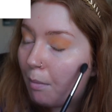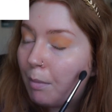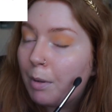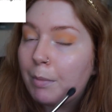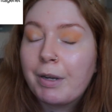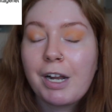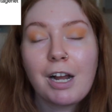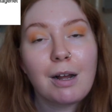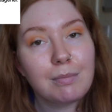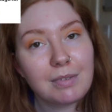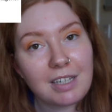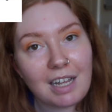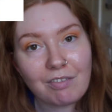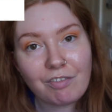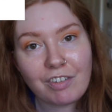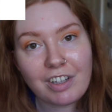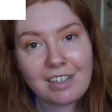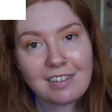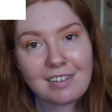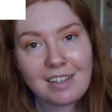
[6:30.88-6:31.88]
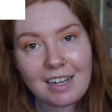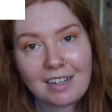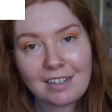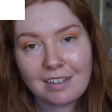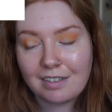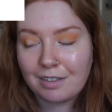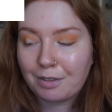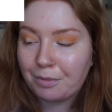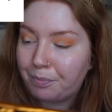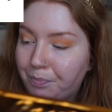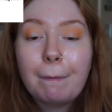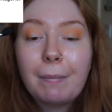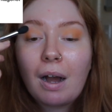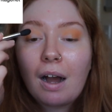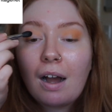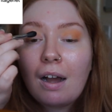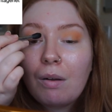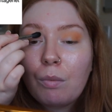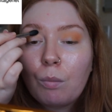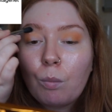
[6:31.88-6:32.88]
becomes Henry II.
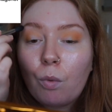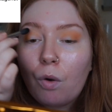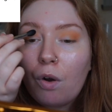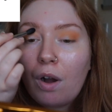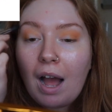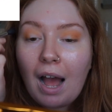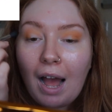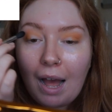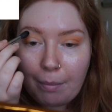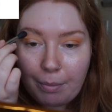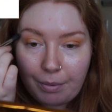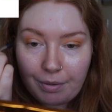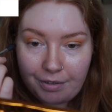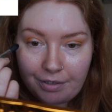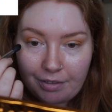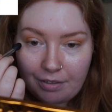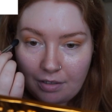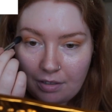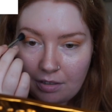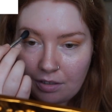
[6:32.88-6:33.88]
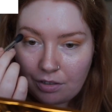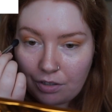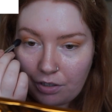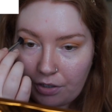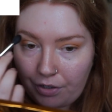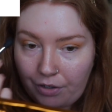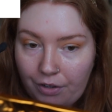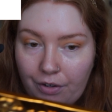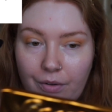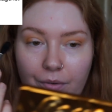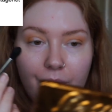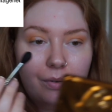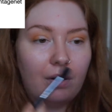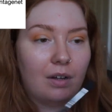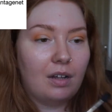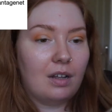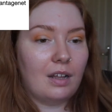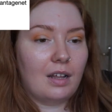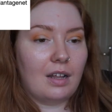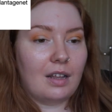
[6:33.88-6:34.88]
But what happened to
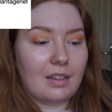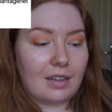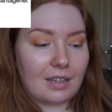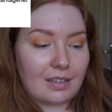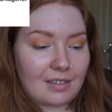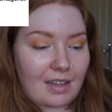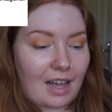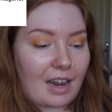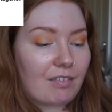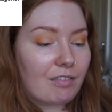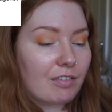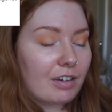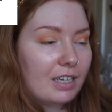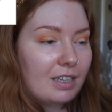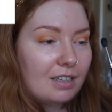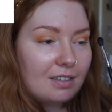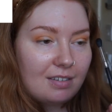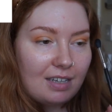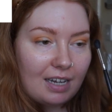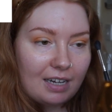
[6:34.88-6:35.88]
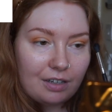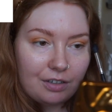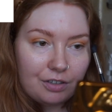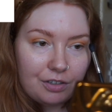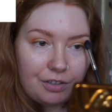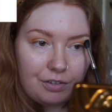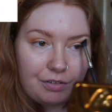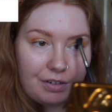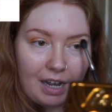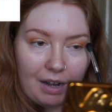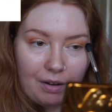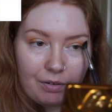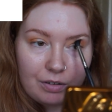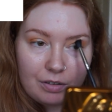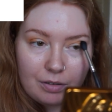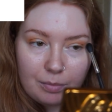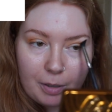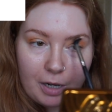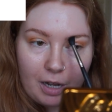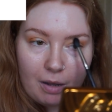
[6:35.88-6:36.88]
this Henry II, who now
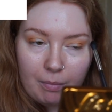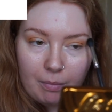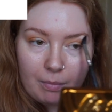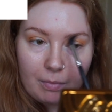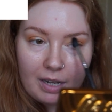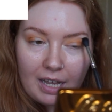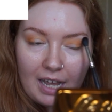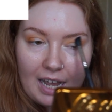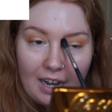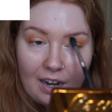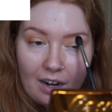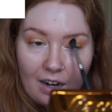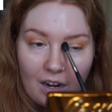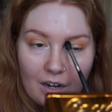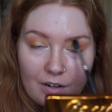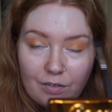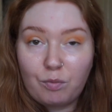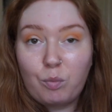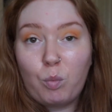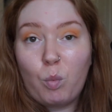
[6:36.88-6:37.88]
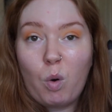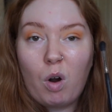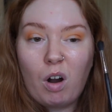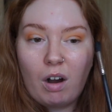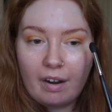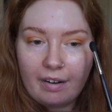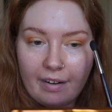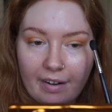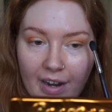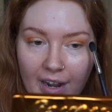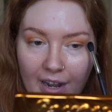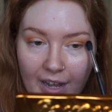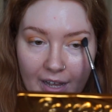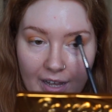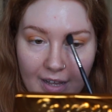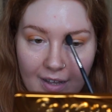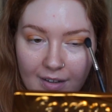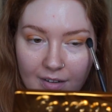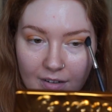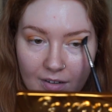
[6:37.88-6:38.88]
has become king, kind of won
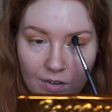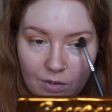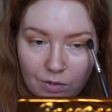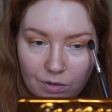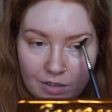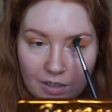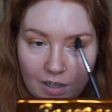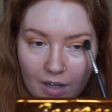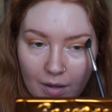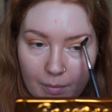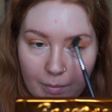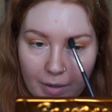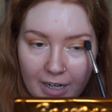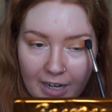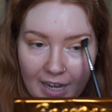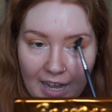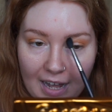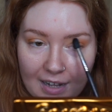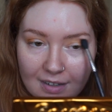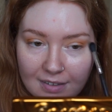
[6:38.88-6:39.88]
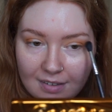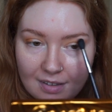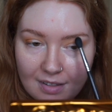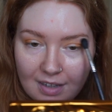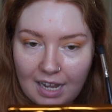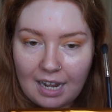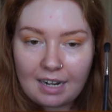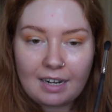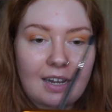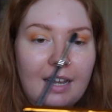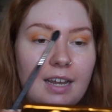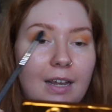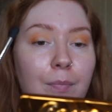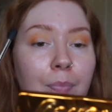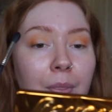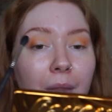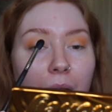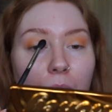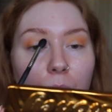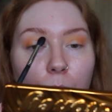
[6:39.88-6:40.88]
in the long term, I guess, the Anarchy?
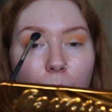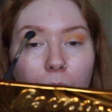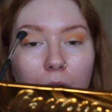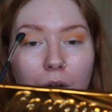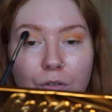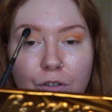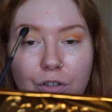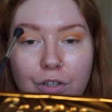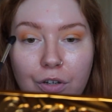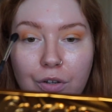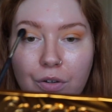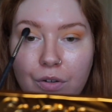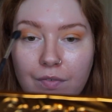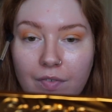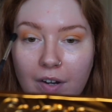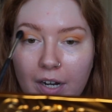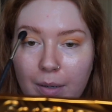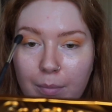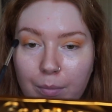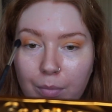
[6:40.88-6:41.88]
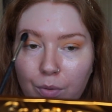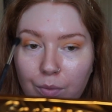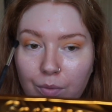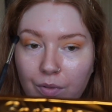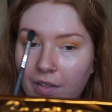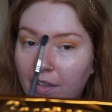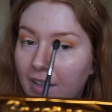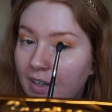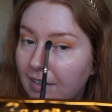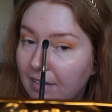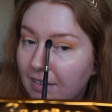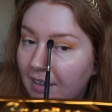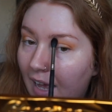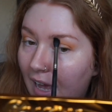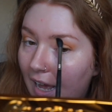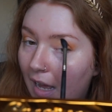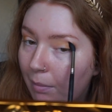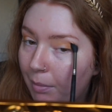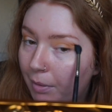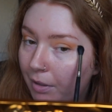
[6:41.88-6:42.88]
Well, two very important things
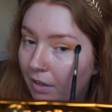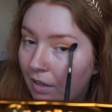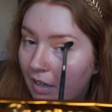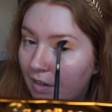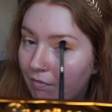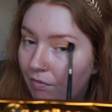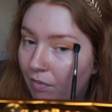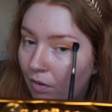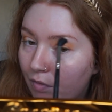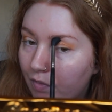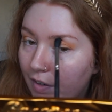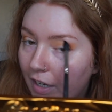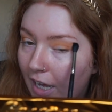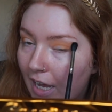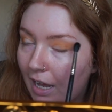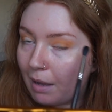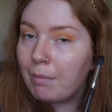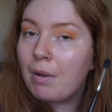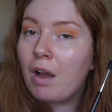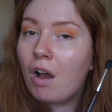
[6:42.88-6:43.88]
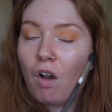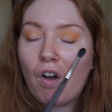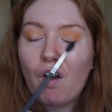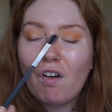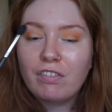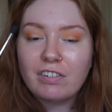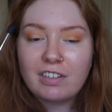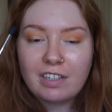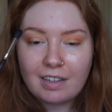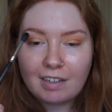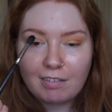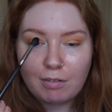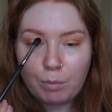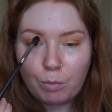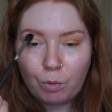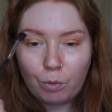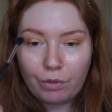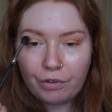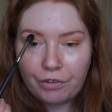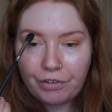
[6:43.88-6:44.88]
happen involving him. Obviously there are
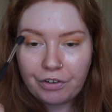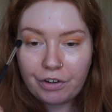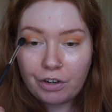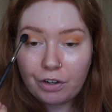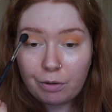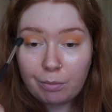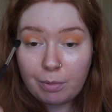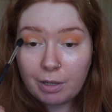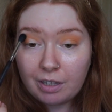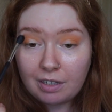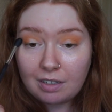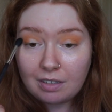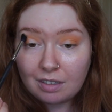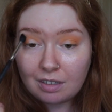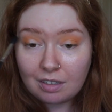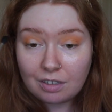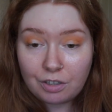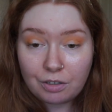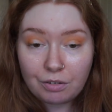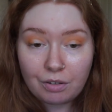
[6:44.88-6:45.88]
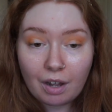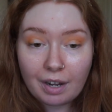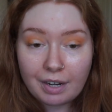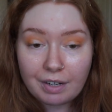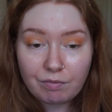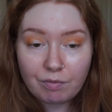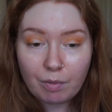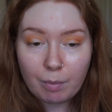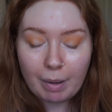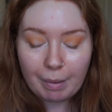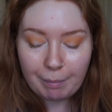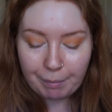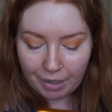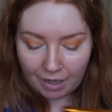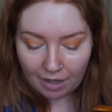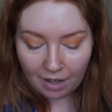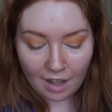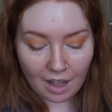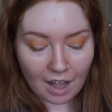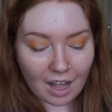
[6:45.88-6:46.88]
more than two, but these are the two that I can
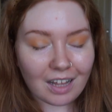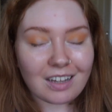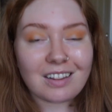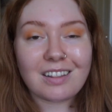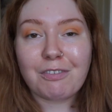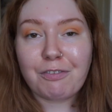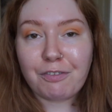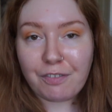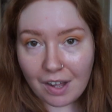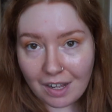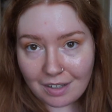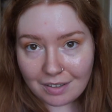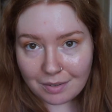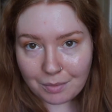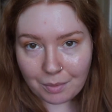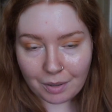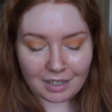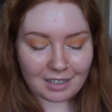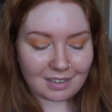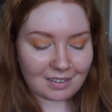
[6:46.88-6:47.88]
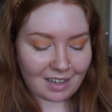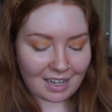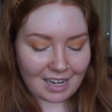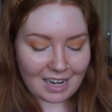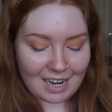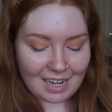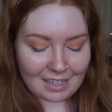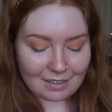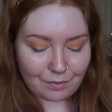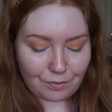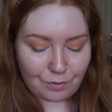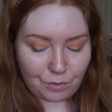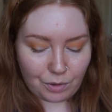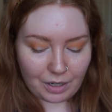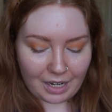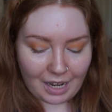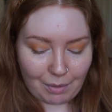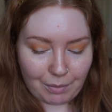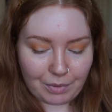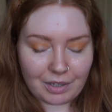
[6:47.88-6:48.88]
remember. The first one is that he has a
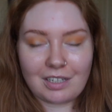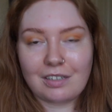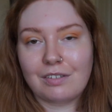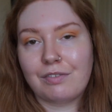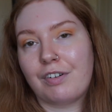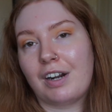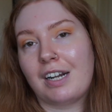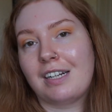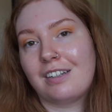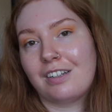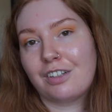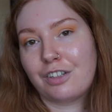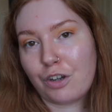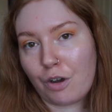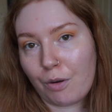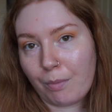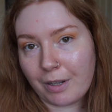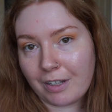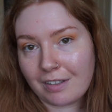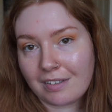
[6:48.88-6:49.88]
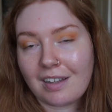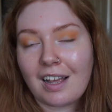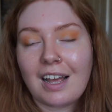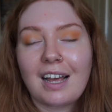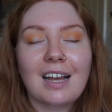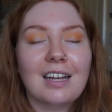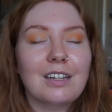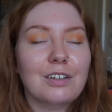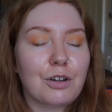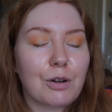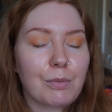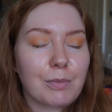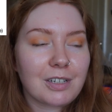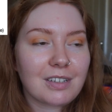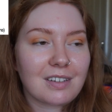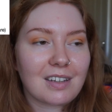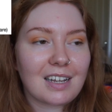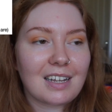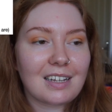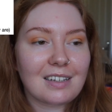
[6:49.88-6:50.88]
falling out with his friend Thomas. Thomas
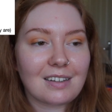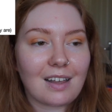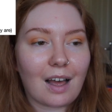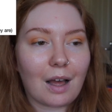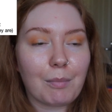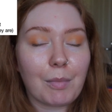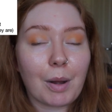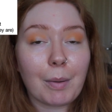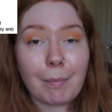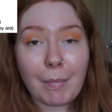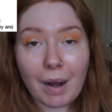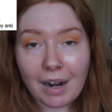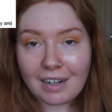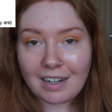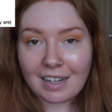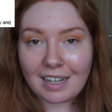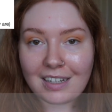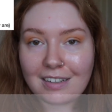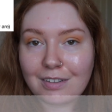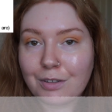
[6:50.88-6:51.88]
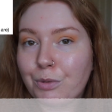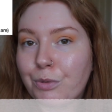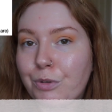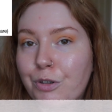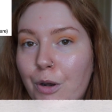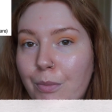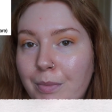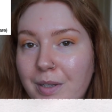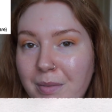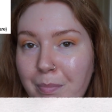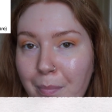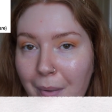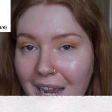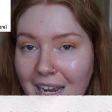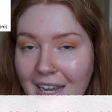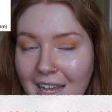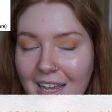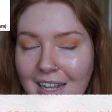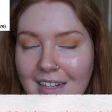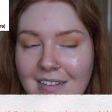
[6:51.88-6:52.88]
is a monk, he's called Thomas
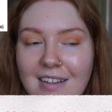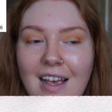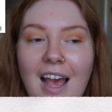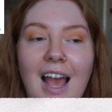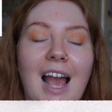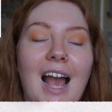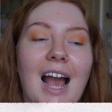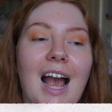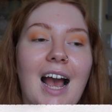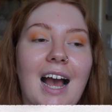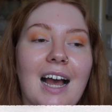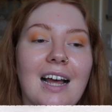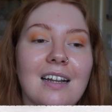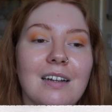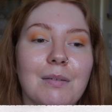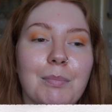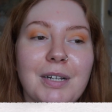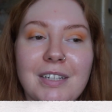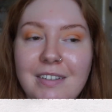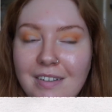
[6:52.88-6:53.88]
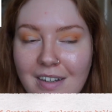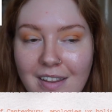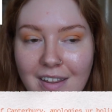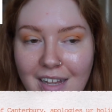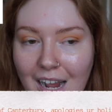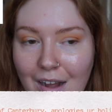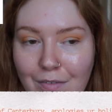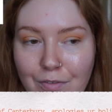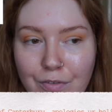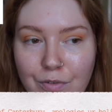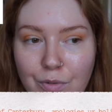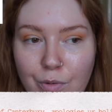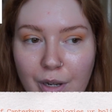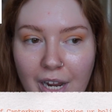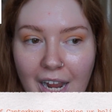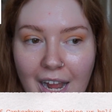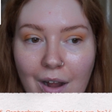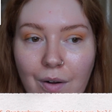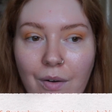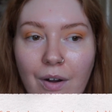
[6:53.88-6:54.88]
Becket, and basically they have a falling
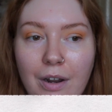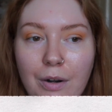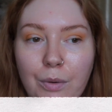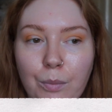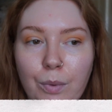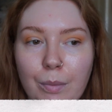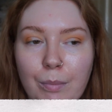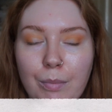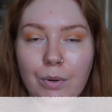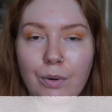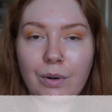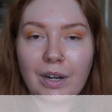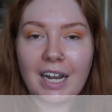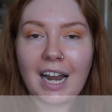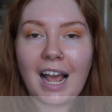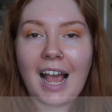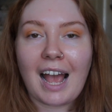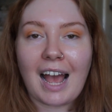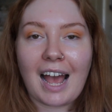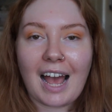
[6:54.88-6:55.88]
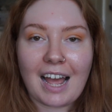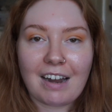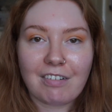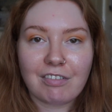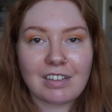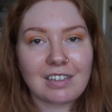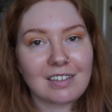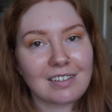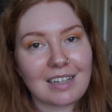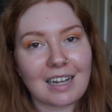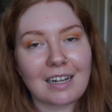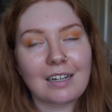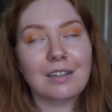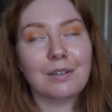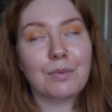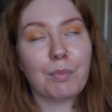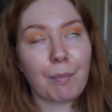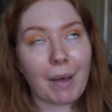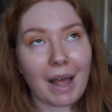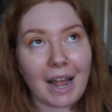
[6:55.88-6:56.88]
out, and at one point Henry II
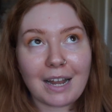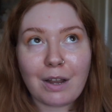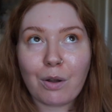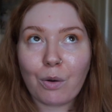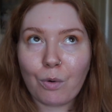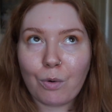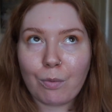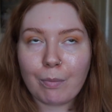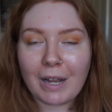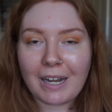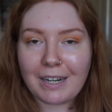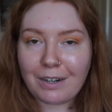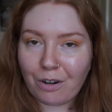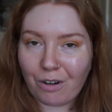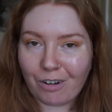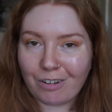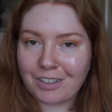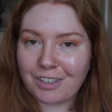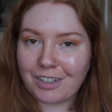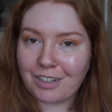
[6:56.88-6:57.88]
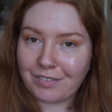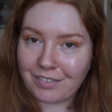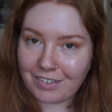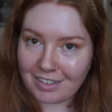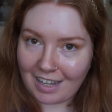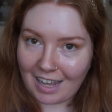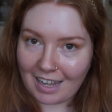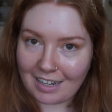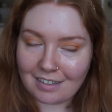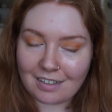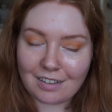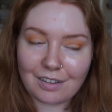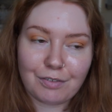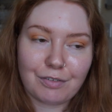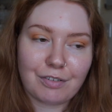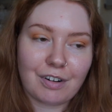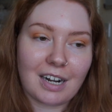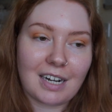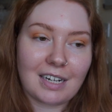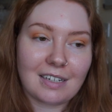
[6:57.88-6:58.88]
may or may not have said the
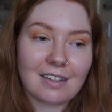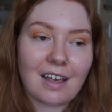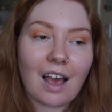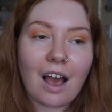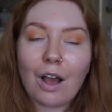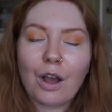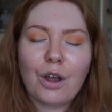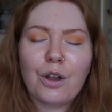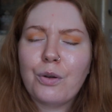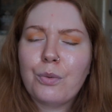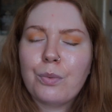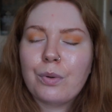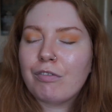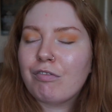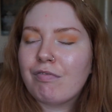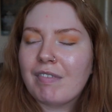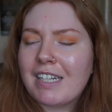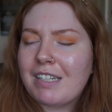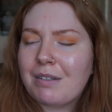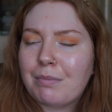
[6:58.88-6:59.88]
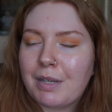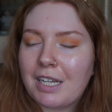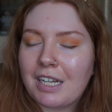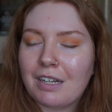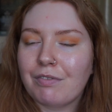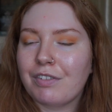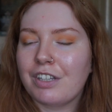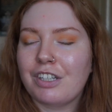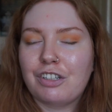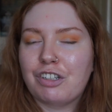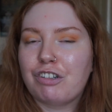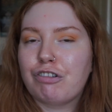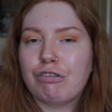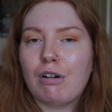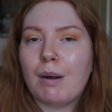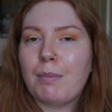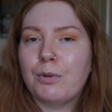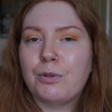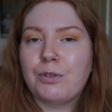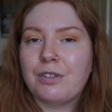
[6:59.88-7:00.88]
phrase, "Who will rid me of this
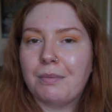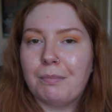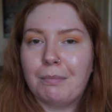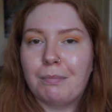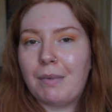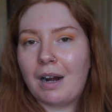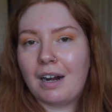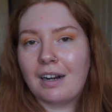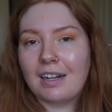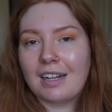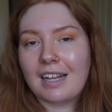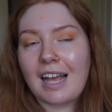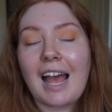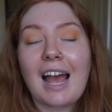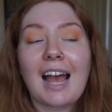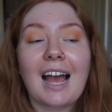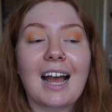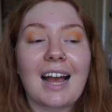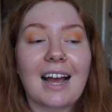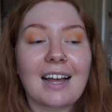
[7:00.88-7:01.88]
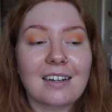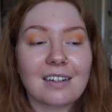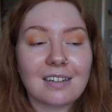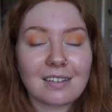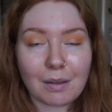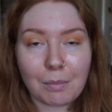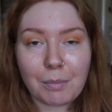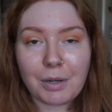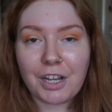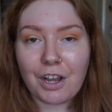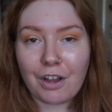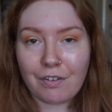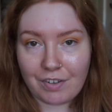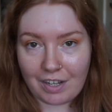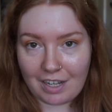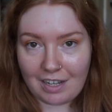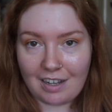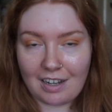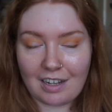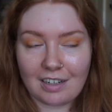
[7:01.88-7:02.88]
troublesome monk?" and somebody
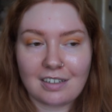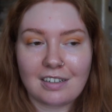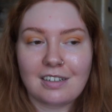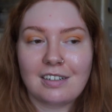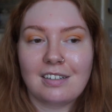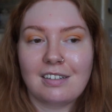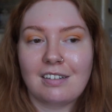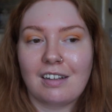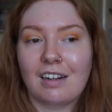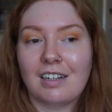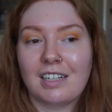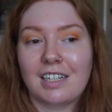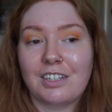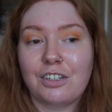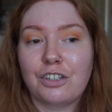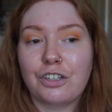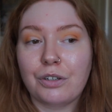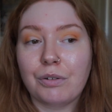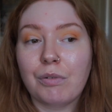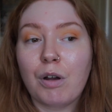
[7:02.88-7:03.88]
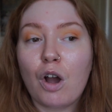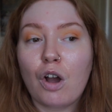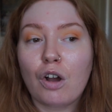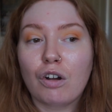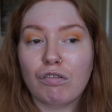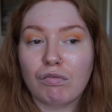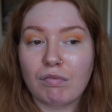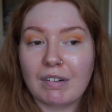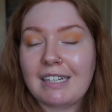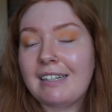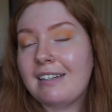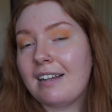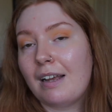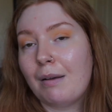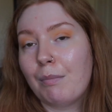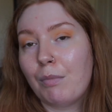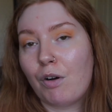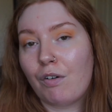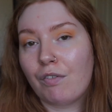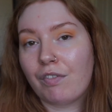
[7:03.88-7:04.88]
overheard and decided to rid
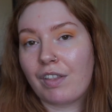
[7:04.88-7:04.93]
him of